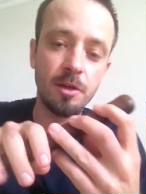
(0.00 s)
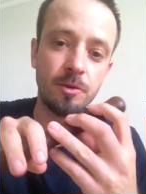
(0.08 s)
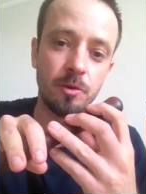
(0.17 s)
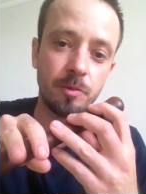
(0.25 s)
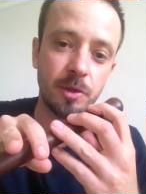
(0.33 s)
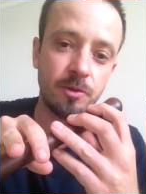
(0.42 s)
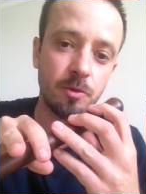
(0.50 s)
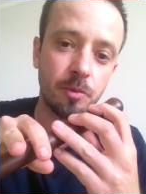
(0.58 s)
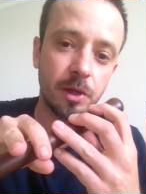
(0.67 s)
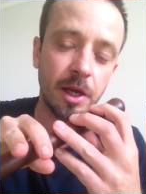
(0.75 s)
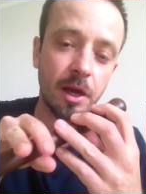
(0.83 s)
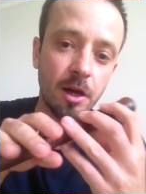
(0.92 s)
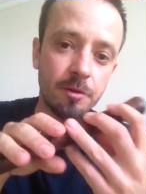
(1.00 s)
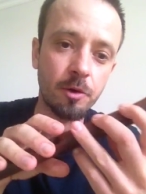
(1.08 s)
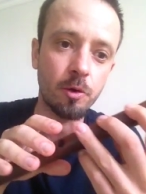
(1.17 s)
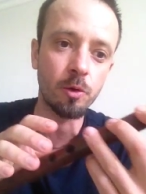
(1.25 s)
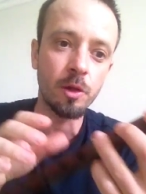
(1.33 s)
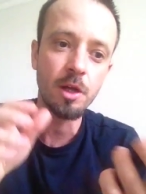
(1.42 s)
If you if you play half
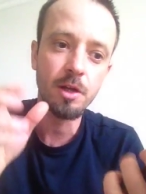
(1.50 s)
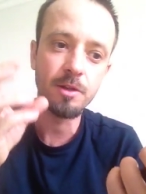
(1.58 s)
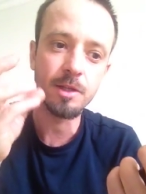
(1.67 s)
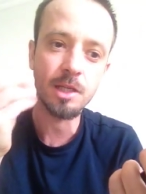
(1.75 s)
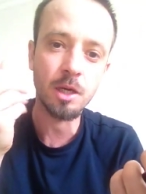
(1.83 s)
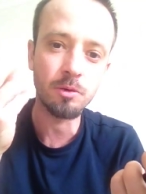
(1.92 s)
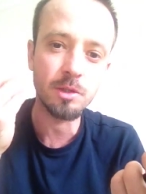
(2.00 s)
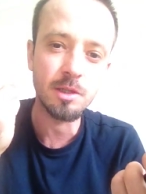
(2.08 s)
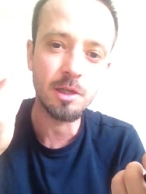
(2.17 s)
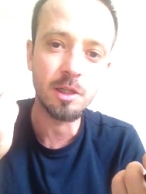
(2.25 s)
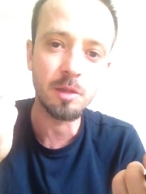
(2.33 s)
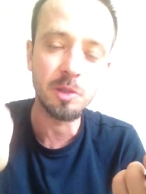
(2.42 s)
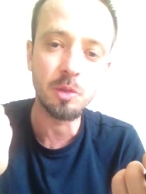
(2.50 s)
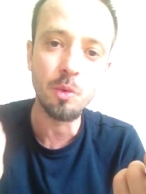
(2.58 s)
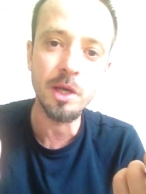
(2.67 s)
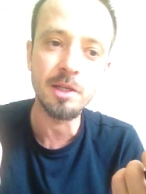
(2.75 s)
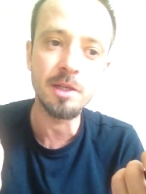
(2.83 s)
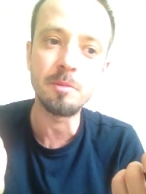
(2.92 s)
hole, the sound is a little bit
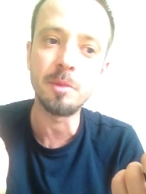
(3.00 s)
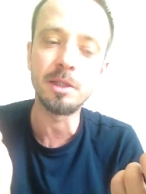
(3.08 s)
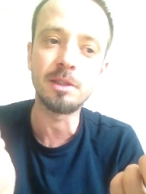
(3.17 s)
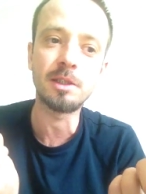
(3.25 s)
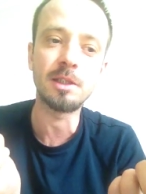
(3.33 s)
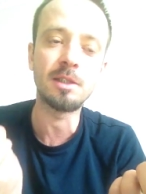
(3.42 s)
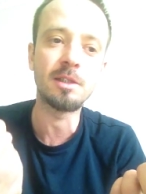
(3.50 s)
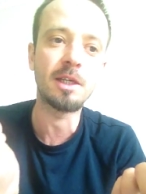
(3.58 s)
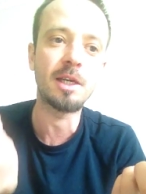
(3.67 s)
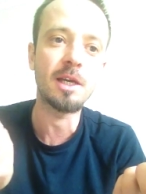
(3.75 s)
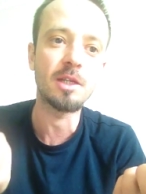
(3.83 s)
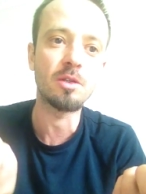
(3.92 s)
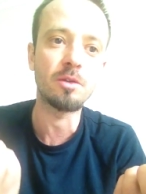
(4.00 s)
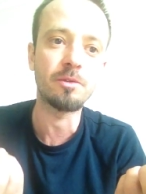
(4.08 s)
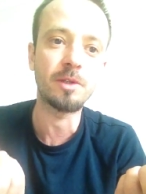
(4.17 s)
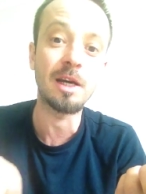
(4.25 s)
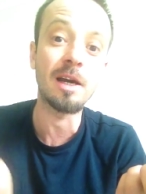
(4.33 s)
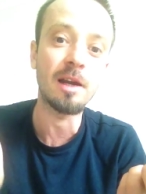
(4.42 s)
windy. But in the case
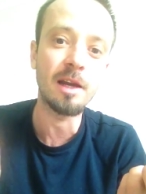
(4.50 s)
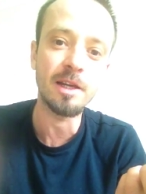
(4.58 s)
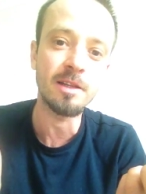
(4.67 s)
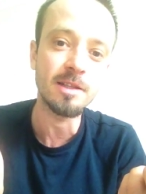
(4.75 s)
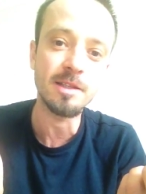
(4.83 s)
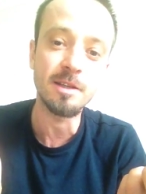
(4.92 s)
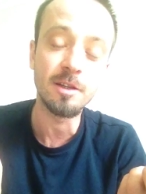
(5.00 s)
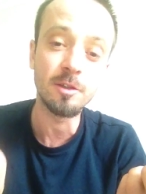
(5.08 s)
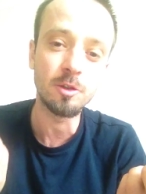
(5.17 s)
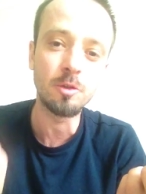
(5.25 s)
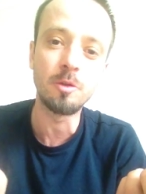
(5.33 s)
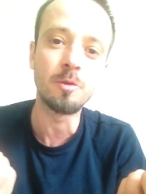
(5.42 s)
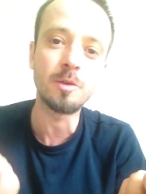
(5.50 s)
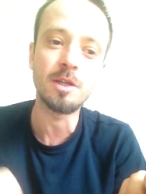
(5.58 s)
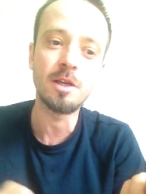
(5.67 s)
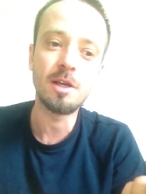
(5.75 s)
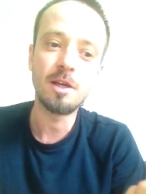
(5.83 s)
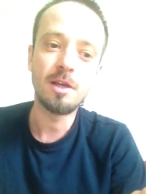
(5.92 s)
of Karlen's duduks,
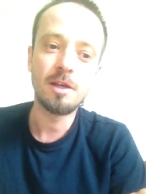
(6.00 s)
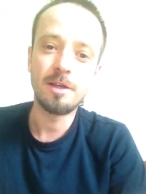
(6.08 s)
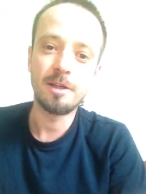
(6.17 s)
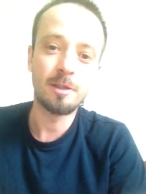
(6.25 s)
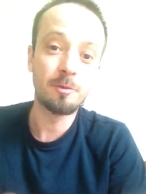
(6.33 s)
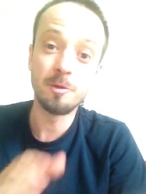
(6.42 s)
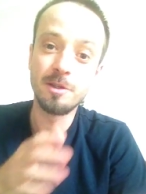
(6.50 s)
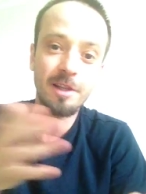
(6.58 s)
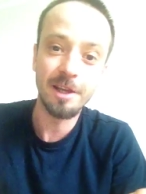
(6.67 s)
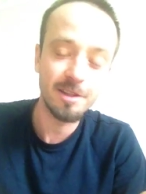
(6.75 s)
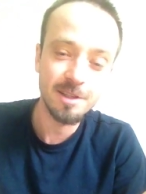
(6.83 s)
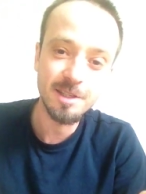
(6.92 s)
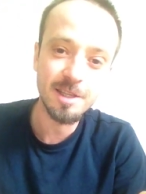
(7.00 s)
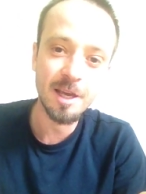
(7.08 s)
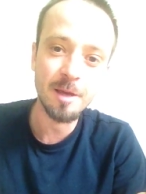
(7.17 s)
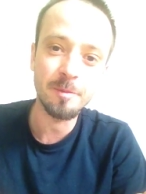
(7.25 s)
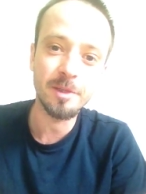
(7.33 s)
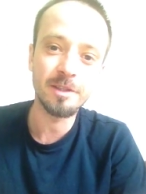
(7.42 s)
it was like the
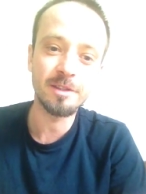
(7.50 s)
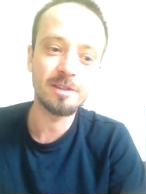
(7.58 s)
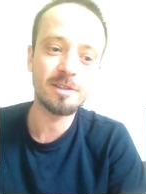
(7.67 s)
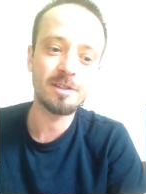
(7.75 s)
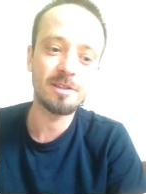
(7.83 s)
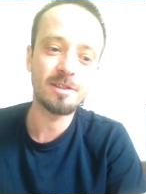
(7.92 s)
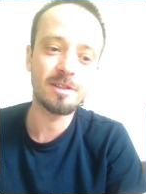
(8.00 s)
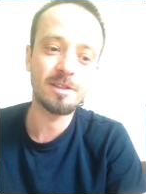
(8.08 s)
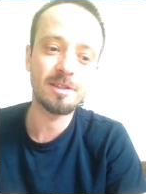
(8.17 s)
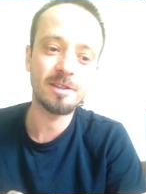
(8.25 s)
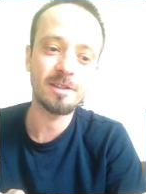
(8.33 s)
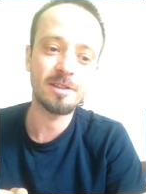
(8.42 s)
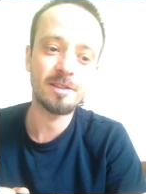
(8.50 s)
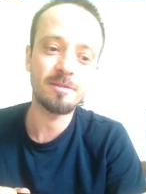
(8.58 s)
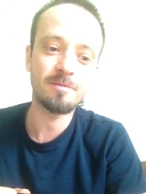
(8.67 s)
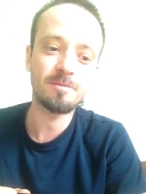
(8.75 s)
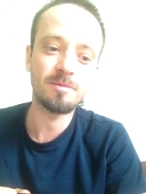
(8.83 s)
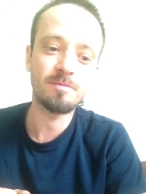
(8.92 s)
same, and it,
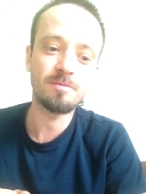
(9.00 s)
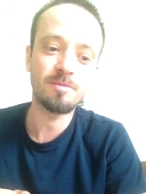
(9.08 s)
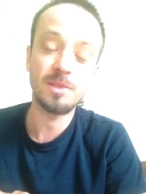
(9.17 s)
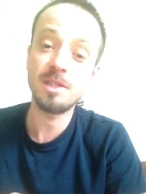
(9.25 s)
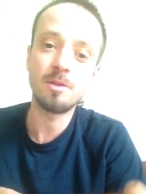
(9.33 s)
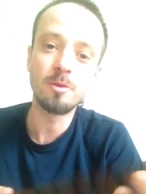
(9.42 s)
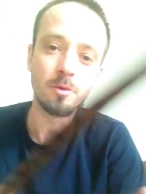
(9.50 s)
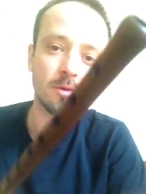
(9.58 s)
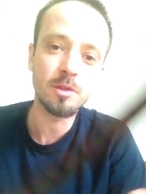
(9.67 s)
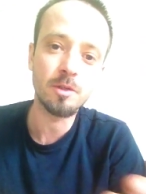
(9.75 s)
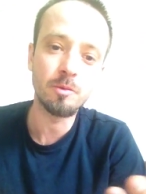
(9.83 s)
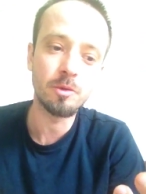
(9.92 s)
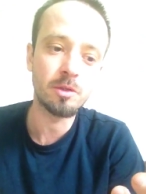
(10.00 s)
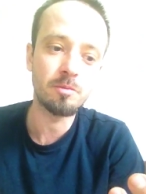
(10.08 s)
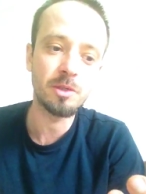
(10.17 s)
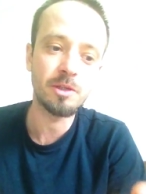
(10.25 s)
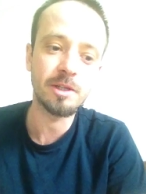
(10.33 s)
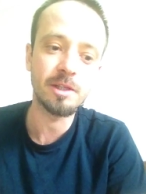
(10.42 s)
um, these duduks were
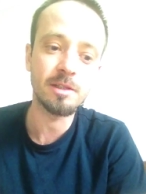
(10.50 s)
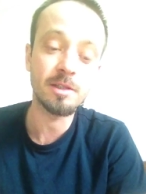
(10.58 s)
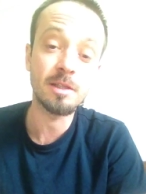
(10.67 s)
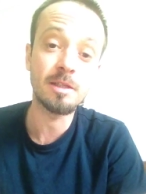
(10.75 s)
miracles.